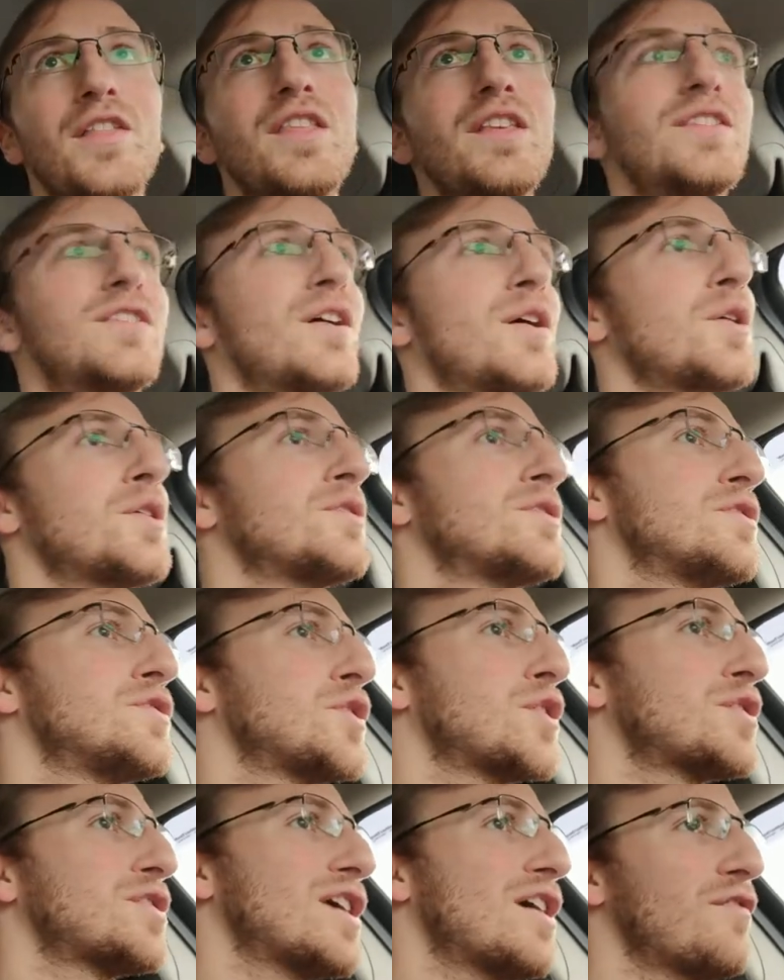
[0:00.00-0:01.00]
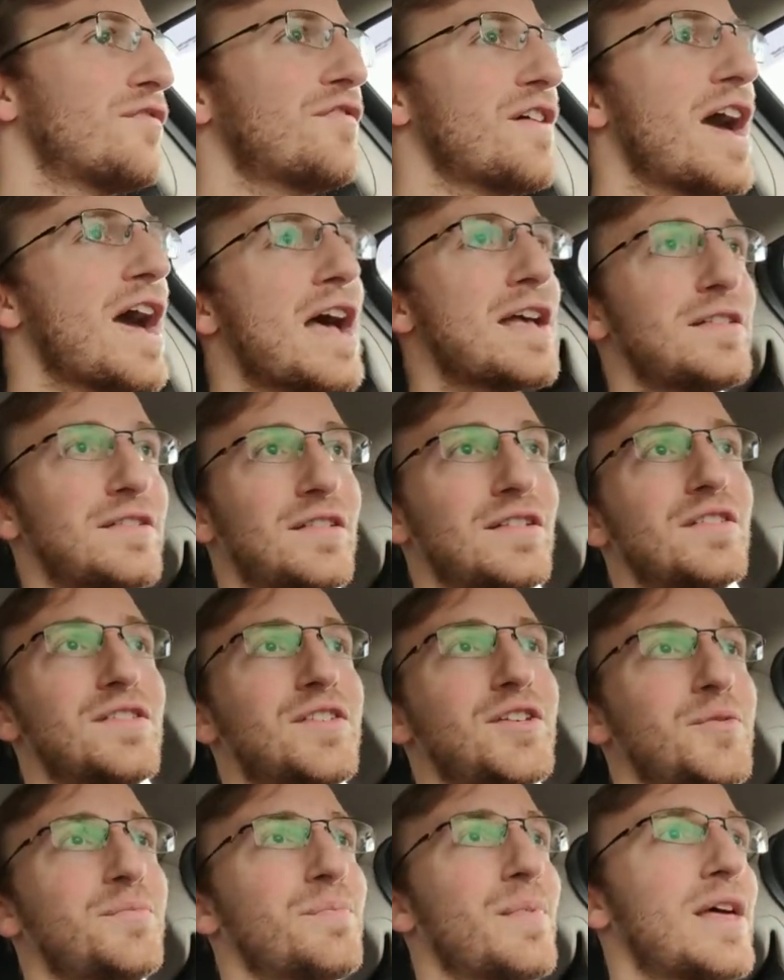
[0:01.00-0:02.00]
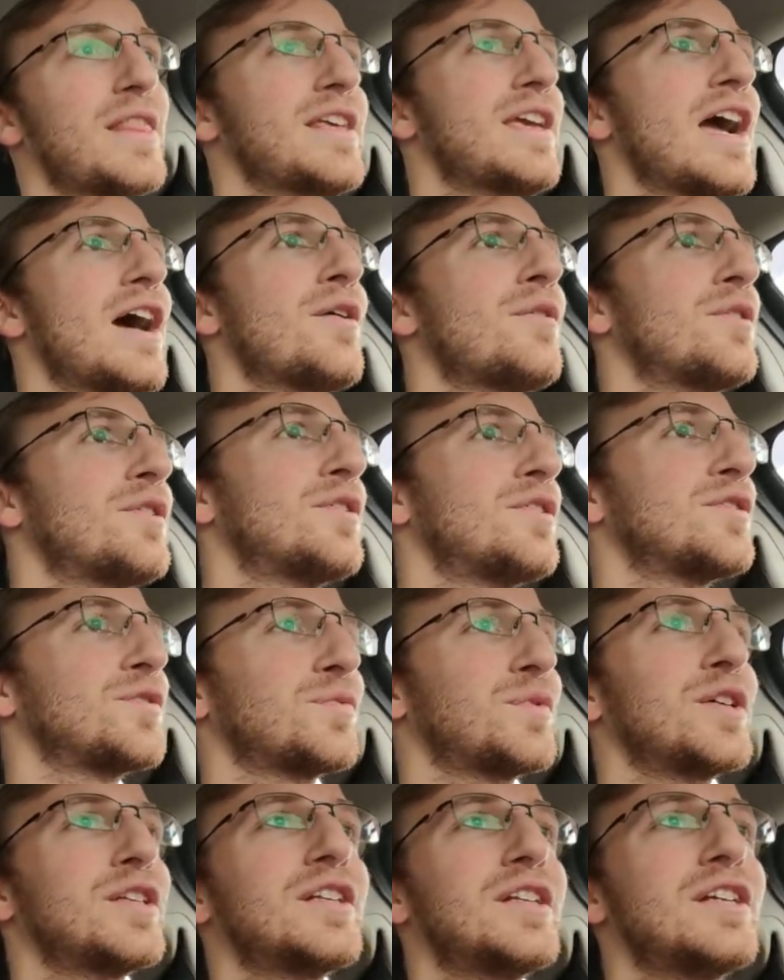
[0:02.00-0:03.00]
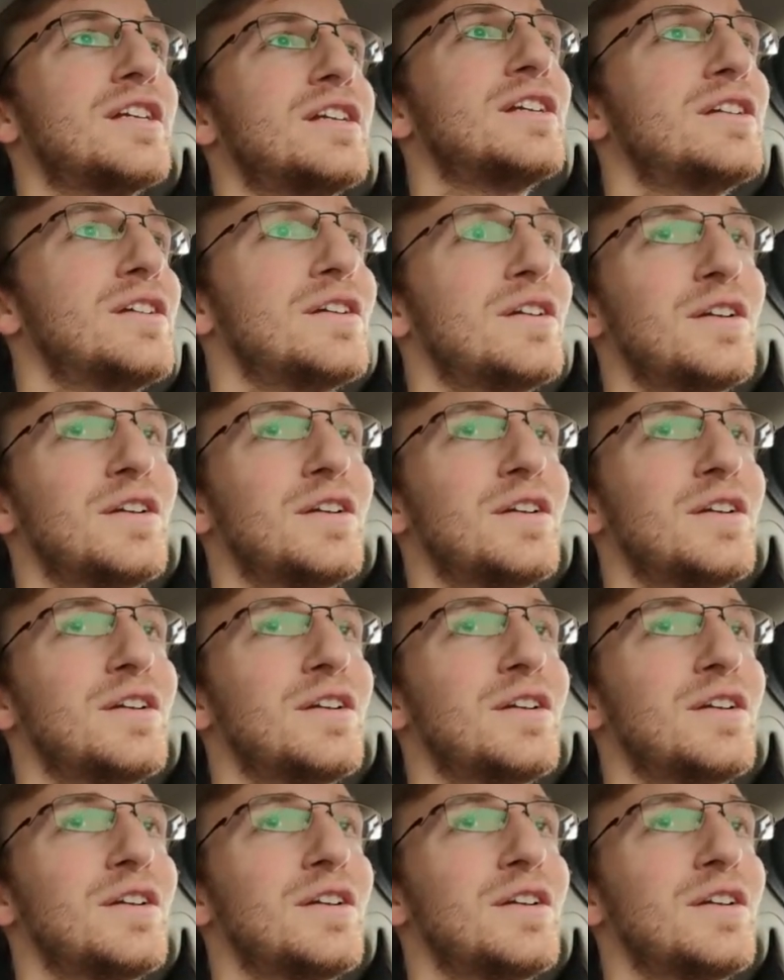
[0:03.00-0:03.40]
and this car doesn't charge that fast, and so by the hour is really